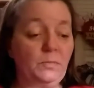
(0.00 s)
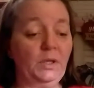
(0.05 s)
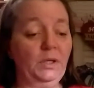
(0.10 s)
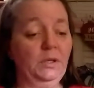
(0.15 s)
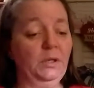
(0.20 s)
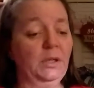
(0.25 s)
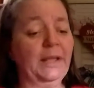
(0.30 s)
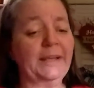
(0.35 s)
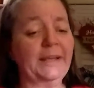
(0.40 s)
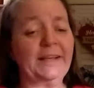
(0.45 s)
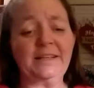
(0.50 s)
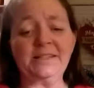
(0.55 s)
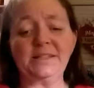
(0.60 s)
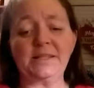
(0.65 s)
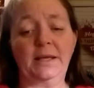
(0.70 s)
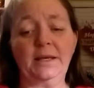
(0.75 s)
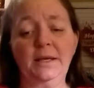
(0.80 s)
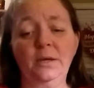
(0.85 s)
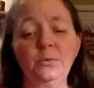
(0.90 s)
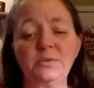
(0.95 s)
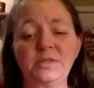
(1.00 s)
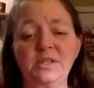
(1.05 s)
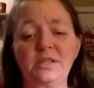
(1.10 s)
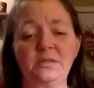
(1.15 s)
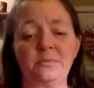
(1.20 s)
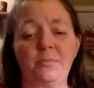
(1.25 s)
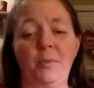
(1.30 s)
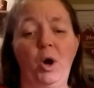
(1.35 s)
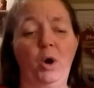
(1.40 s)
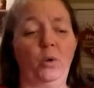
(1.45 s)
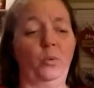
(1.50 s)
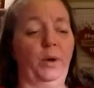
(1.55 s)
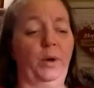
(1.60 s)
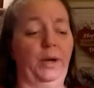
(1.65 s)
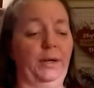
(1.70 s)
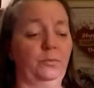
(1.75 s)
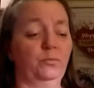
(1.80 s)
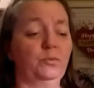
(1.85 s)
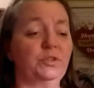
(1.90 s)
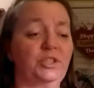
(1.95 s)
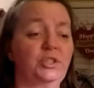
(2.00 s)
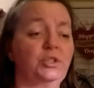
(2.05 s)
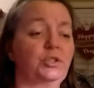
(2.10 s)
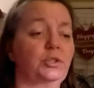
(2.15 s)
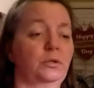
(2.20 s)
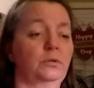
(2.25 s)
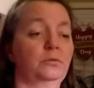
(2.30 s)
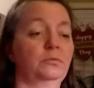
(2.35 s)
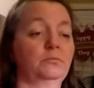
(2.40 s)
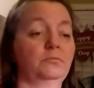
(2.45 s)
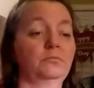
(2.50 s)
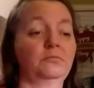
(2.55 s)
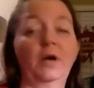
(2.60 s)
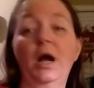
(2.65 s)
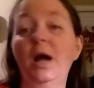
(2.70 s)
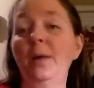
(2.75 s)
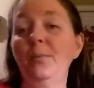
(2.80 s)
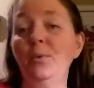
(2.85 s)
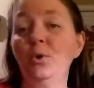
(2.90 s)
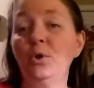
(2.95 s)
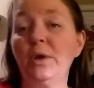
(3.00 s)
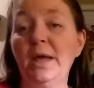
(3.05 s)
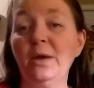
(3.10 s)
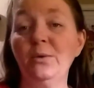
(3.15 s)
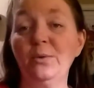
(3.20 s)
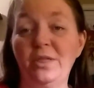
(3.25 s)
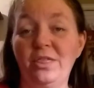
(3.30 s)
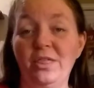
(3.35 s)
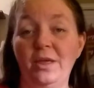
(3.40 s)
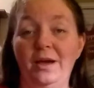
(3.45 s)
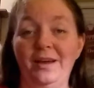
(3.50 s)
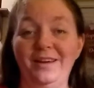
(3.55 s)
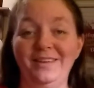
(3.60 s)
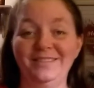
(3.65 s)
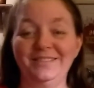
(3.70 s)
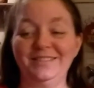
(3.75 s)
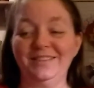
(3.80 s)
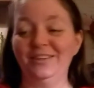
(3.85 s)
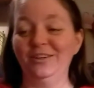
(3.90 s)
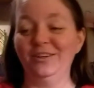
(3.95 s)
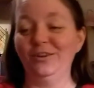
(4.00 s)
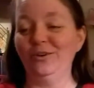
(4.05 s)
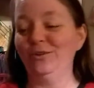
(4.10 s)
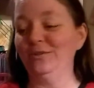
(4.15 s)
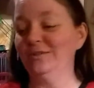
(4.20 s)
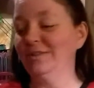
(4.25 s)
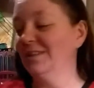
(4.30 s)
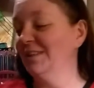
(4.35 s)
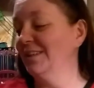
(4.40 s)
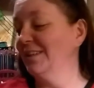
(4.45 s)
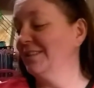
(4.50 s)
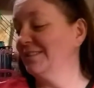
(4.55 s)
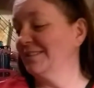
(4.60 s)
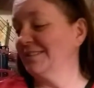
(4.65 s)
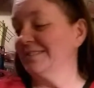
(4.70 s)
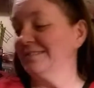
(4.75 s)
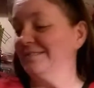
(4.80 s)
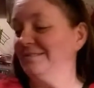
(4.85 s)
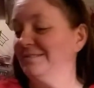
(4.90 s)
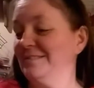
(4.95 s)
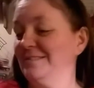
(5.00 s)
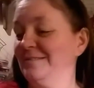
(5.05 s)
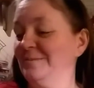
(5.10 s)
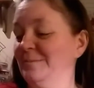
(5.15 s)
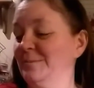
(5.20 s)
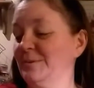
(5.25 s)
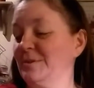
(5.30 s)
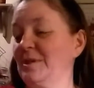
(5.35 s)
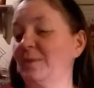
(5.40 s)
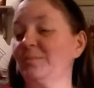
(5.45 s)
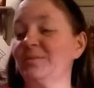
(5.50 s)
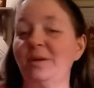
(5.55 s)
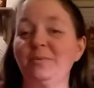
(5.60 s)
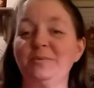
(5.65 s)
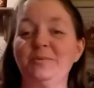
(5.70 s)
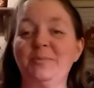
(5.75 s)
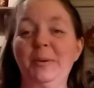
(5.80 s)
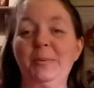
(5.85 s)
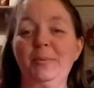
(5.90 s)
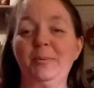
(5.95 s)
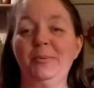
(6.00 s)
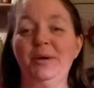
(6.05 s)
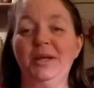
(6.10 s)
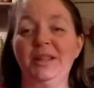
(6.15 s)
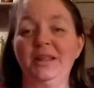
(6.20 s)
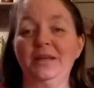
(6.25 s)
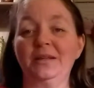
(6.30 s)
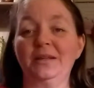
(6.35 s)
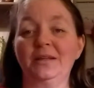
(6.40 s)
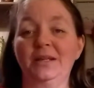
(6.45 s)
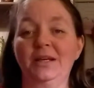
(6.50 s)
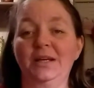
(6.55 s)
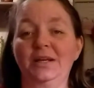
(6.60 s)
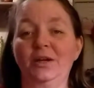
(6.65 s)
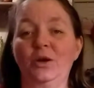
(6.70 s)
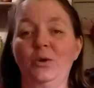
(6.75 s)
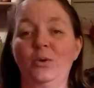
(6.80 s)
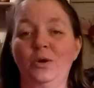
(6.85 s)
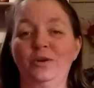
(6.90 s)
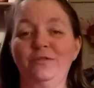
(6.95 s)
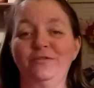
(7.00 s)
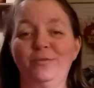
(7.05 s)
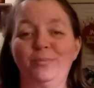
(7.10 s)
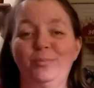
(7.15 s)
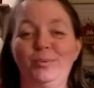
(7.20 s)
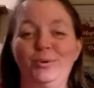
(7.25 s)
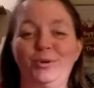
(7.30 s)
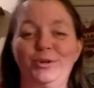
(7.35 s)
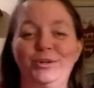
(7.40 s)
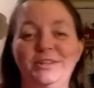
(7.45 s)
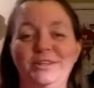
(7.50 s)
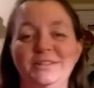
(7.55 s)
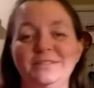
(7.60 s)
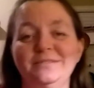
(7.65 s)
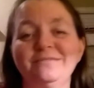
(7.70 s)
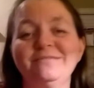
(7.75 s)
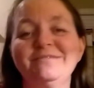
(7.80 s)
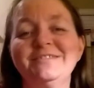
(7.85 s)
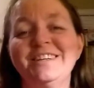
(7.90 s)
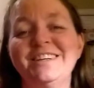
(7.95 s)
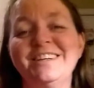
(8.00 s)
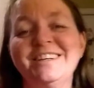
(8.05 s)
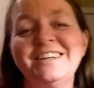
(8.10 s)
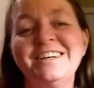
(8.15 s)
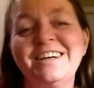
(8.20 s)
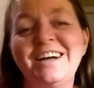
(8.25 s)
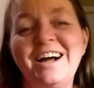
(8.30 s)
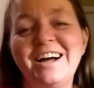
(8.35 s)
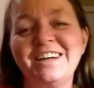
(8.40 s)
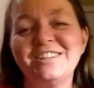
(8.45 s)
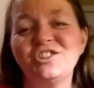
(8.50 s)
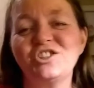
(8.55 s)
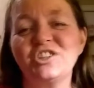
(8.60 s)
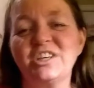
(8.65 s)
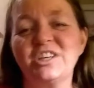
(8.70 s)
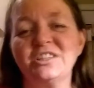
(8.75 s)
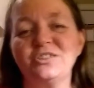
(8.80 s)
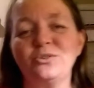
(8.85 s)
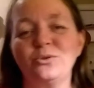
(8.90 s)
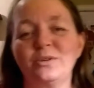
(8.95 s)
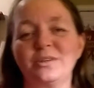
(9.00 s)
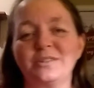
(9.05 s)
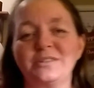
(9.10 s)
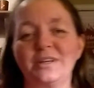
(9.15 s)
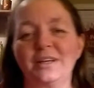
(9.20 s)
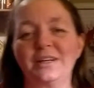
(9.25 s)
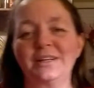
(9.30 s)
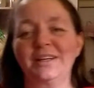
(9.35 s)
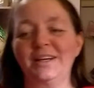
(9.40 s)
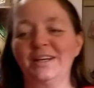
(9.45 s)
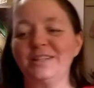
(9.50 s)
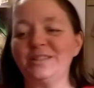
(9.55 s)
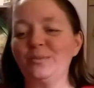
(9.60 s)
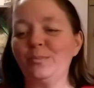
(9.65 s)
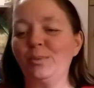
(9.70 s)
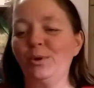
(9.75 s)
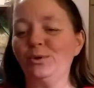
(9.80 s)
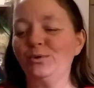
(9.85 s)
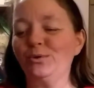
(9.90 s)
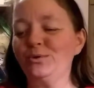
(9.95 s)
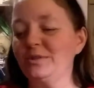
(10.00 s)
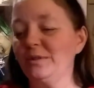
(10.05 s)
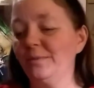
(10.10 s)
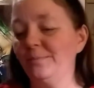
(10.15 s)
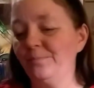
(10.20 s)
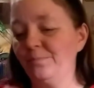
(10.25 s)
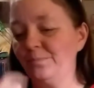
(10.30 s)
And like I said, it was a small one, which I'm okay with that, you know. Sometimes people might think that I go overboard, and I just get too excited, I suppose.